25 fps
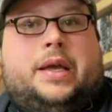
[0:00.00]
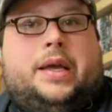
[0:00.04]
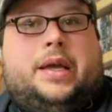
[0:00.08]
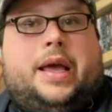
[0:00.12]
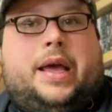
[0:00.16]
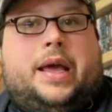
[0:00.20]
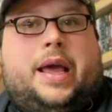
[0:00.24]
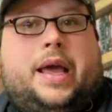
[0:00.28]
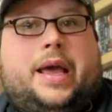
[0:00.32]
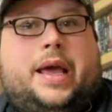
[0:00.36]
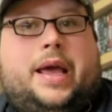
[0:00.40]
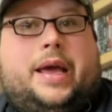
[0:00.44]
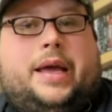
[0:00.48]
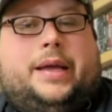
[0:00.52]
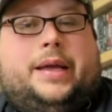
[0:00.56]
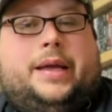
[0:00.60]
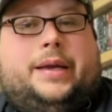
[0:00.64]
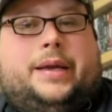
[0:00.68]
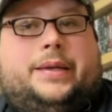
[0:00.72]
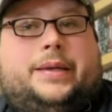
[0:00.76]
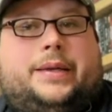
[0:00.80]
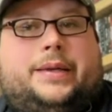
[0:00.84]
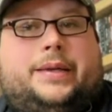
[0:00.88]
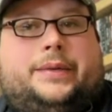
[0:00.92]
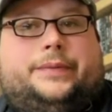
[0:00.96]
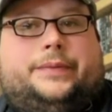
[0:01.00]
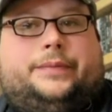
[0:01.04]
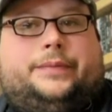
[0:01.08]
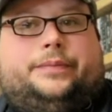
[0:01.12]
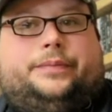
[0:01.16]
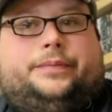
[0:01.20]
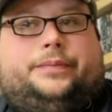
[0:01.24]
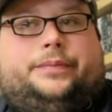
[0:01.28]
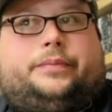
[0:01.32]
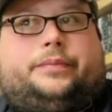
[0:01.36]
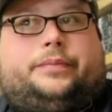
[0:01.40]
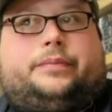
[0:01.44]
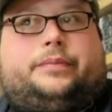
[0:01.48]
And
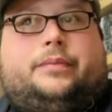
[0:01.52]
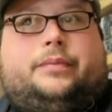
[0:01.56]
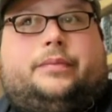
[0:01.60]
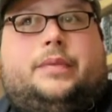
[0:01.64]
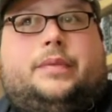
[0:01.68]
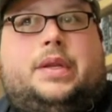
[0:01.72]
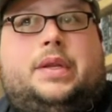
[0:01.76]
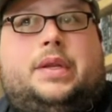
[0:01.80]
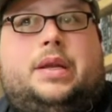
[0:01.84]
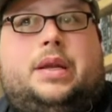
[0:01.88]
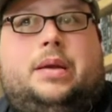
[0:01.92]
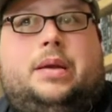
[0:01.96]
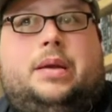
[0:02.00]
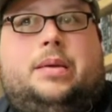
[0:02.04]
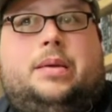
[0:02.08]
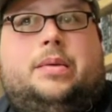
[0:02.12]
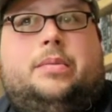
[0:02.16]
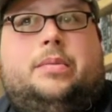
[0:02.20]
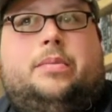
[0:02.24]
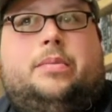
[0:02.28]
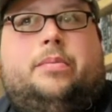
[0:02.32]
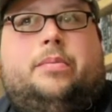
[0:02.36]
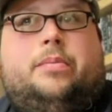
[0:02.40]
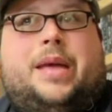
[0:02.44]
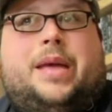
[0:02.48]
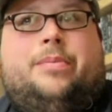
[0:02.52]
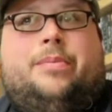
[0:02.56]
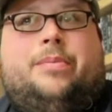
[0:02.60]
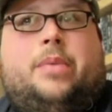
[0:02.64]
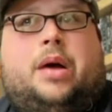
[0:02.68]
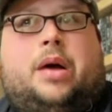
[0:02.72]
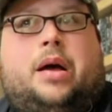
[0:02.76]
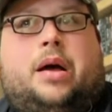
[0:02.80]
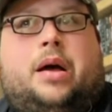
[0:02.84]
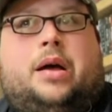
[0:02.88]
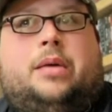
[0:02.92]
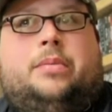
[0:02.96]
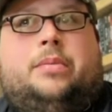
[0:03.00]
my
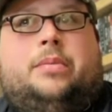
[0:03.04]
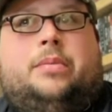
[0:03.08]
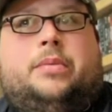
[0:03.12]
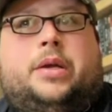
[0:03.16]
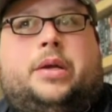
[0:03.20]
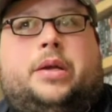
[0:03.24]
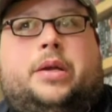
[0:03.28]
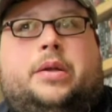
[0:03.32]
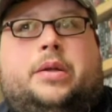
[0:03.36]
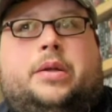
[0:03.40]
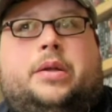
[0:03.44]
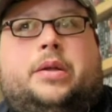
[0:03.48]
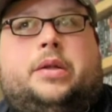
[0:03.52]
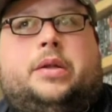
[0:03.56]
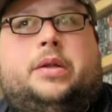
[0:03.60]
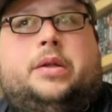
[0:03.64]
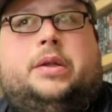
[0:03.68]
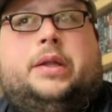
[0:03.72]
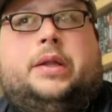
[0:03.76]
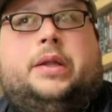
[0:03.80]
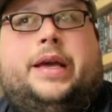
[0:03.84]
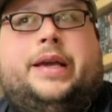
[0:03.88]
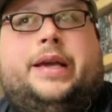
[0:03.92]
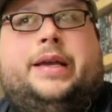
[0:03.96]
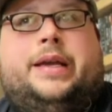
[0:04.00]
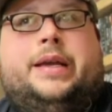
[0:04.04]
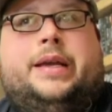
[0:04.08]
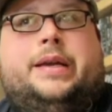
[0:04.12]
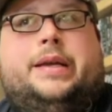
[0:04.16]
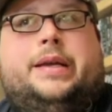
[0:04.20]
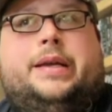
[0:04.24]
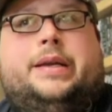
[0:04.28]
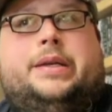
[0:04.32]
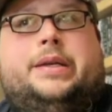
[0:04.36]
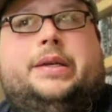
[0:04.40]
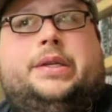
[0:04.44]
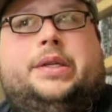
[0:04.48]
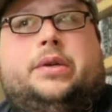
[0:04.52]
mom likened
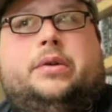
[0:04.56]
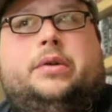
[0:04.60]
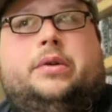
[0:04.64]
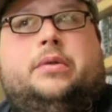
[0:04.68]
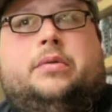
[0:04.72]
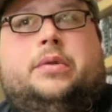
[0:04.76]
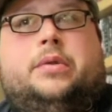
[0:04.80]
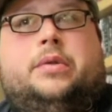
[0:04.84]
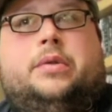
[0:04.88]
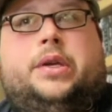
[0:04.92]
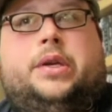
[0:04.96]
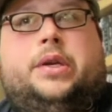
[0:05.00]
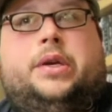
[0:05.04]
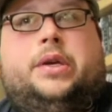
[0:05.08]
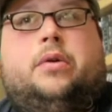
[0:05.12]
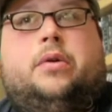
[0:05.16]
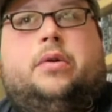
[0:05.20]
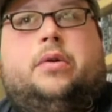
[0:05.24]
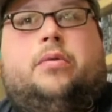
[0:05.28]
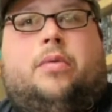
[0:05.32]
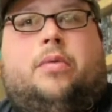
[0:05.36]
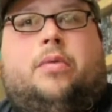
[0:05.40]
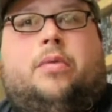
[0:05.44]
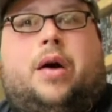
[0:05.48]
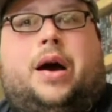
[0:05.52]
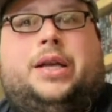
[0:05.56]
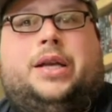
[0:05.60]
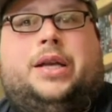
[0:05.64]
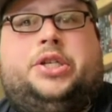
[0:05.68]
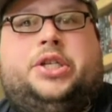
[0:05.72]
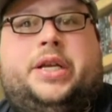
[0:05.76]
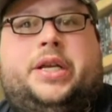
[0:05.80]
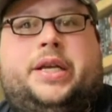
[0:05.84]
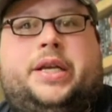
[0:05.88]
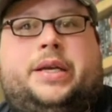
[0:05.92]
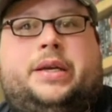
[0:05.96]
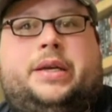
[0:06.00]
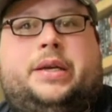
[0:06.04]
it to, you know,
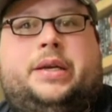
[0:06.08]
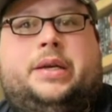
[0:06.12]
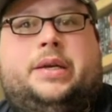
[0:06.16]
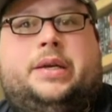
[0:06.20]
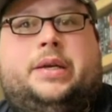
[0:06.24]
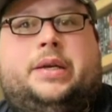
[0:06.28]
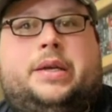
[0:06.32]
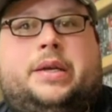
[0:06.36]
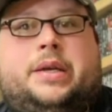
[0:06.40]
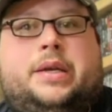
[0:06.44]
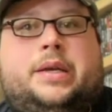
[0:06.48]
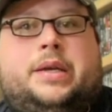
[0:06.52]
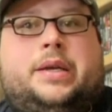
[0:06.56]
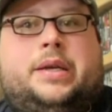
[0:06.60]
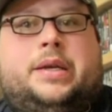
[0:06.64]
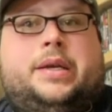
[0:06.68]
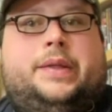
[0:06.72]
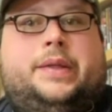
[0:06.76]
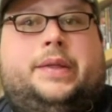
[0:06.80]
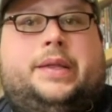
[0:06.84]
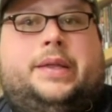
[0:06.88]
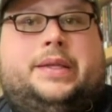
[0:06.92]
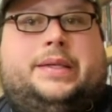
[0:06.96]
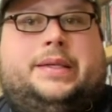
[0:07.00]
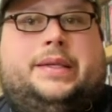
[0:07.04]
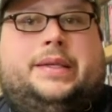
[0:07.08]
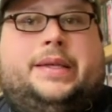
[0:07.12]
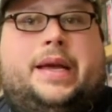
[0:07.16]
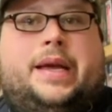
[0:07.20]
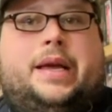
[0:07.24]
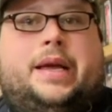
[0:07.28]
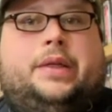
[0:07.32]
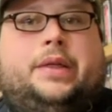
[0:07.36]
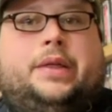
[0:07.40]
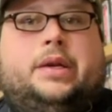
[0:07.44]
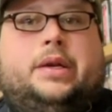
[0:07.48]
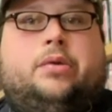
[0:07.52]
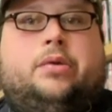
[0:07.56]
watching this
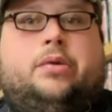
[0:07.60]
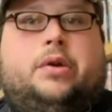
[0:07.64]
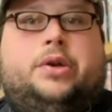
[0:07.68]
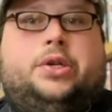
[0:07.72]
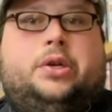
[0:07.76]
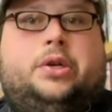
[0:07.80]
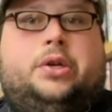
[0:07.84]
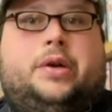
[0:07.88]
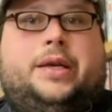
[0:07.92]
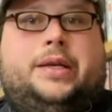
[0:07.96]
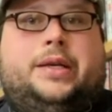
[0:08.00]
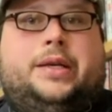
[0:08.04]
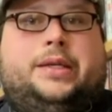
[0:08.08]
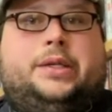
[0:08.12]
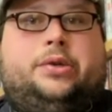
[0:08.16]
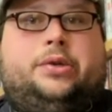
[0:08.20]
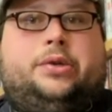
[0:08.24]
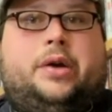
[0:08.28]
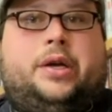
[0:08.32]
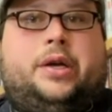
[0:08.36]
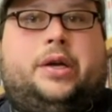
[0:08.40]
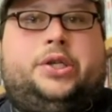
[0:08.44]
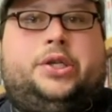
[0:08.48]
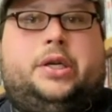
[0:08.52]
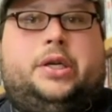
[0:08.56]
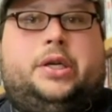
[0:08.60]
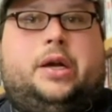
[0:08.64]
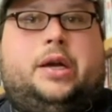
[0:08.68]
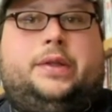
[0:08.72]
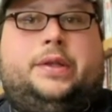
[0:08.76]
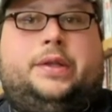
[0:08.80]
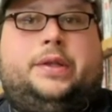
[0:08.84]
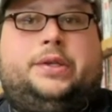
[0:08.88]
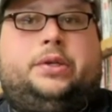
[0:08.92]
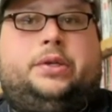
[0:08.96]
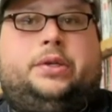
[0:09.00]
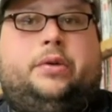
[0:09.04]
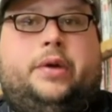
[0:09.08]
death and torture and destruction on
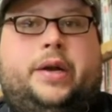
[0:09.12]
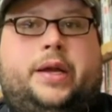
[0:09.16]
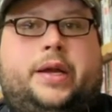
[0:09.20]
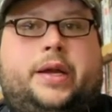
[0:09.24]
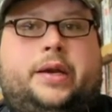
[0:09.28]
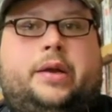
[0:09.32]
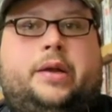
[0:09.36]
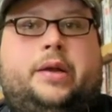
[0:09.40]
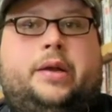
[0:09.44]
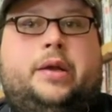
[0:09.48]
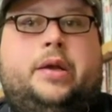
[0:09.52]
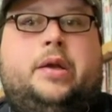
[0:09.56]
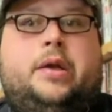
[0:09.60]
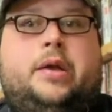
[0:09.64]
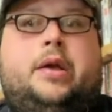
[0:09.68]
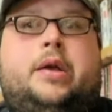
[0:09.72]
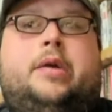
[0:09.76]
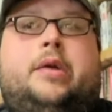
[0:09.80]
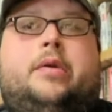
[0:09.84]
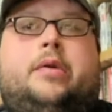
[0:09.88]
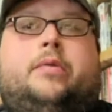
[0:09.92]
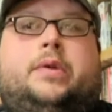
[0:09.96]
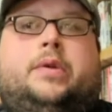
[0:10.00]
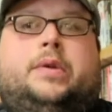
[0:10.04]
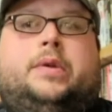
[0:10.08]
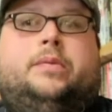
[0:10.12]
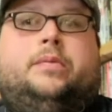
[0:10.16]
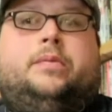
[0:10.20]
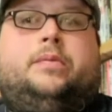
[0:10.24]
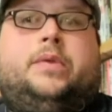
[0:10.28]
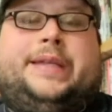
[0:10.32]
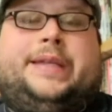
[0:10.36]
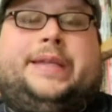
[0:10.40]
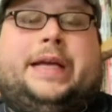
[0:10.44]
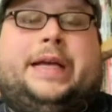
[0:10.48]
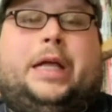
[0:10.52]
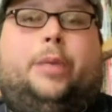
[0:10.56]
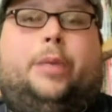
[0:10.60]
the screen
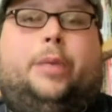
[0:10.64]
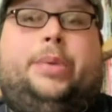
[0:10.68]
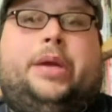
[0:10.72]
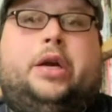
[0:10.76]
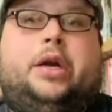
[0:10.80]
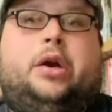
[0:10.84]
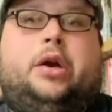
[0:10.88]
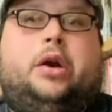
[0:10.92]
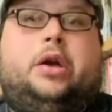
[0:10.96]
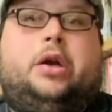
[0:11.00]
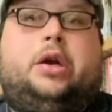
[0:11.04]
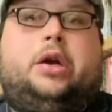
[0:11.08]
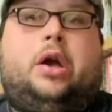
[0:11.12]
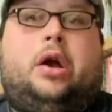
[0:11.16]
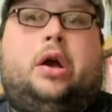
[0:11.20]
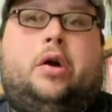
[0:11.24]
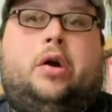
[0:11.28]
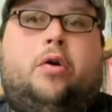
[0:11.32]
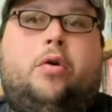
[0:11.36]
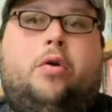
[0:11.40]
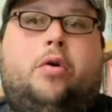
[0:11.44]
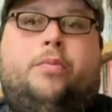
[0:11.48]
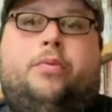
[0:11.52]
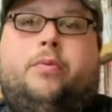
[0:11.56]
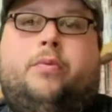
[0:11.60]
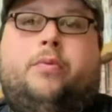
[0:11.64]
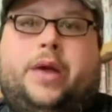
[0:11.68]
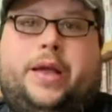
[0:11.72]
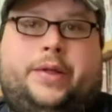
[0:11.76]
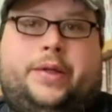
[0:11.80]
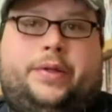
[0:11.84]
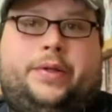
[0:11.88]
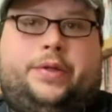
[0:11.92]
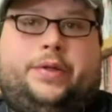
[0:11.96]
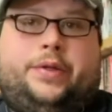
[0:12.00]
was helping her cope with